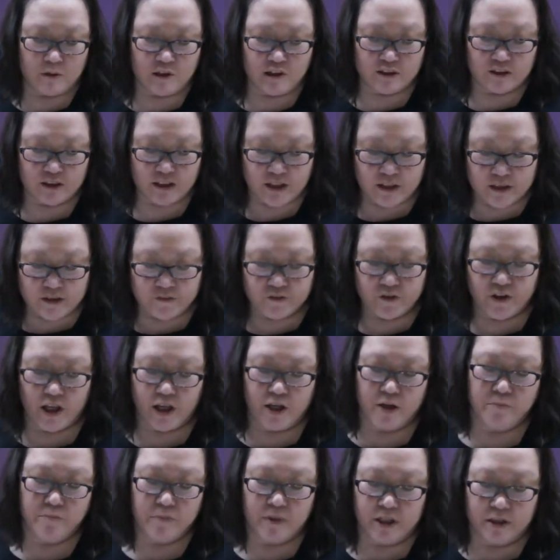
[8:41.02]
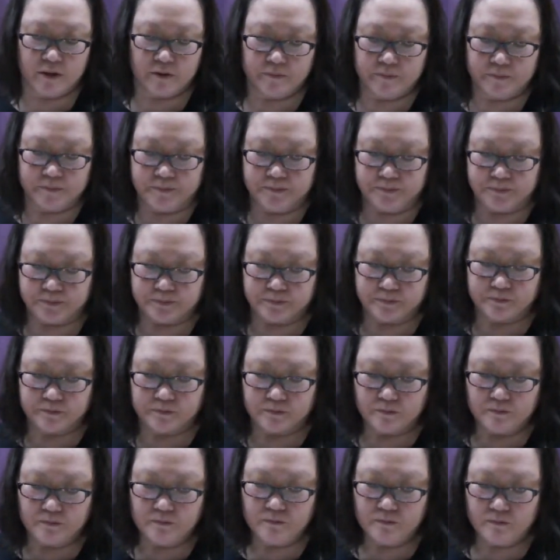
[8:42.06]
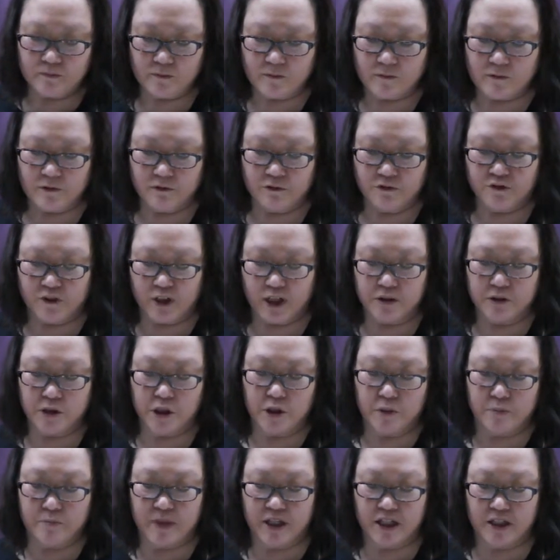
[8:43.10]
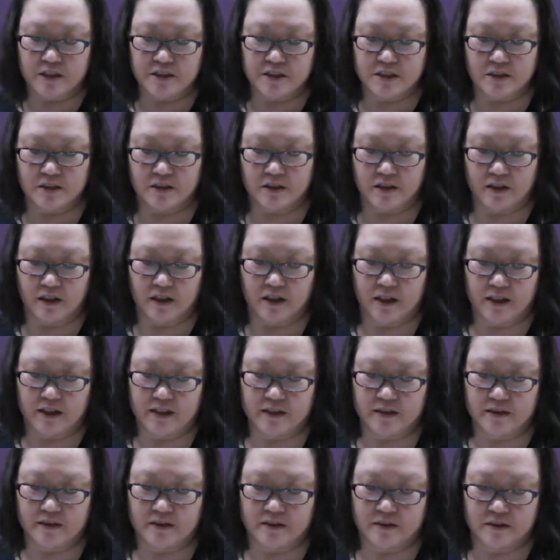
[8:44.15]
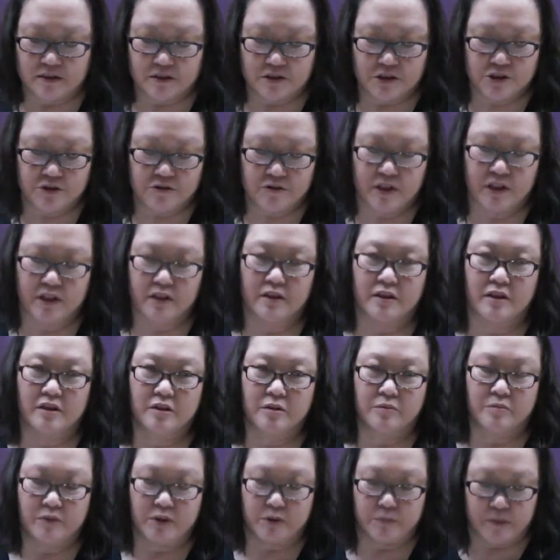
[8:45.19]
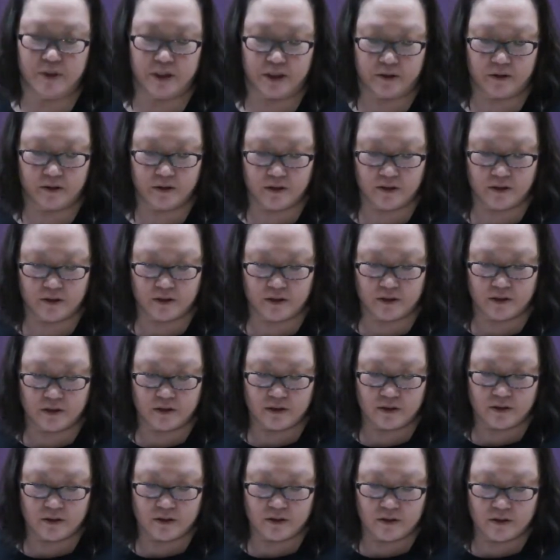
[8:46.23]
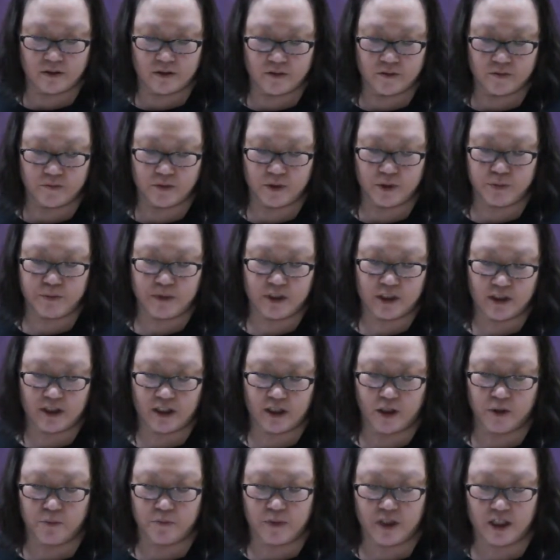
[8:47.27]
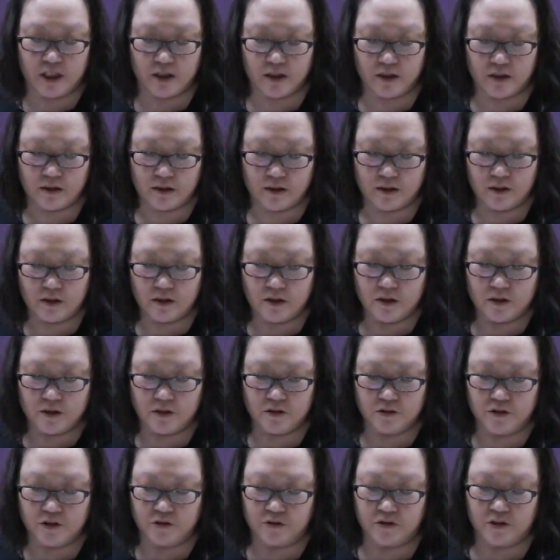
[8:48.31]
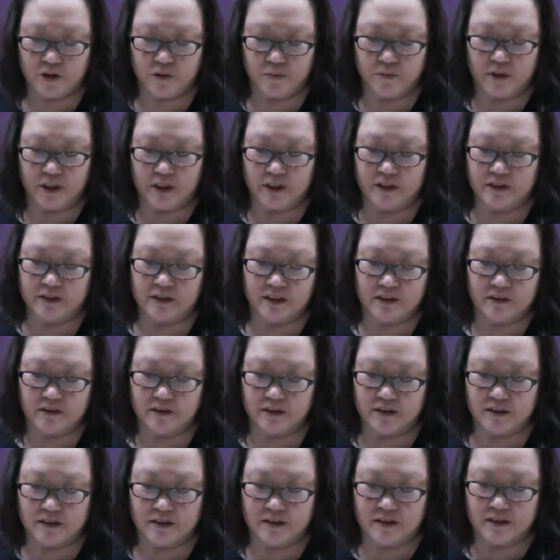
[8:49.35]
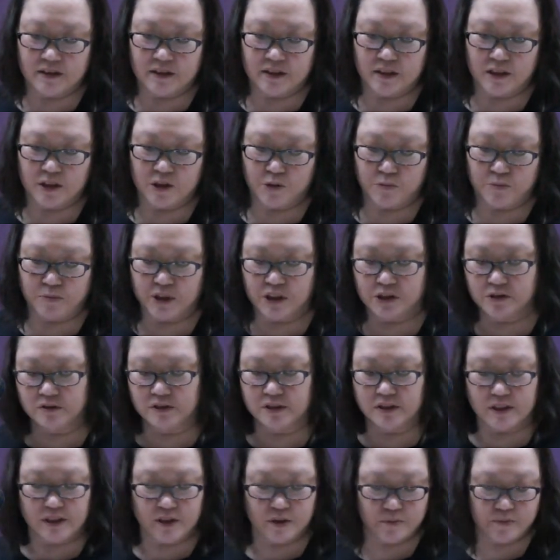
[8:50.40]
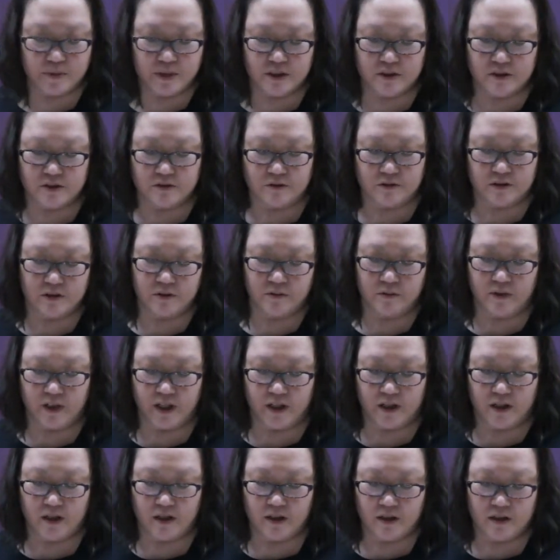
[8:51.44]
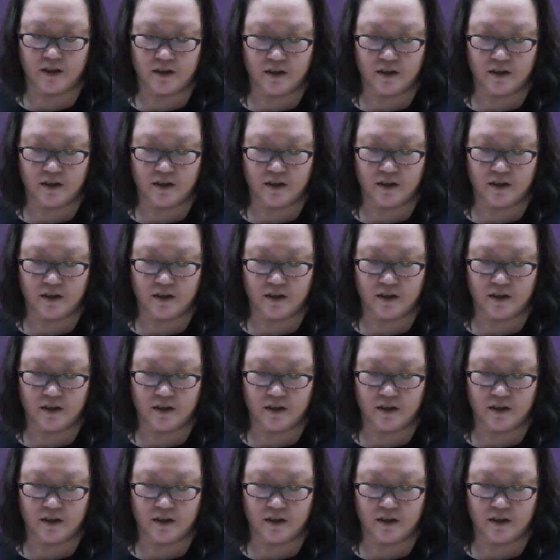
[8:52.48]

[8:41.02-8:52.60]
A lot of gay men found compassion and kindness in straight young women. Women like me who grew up idealistic in a post-hippie sort of way,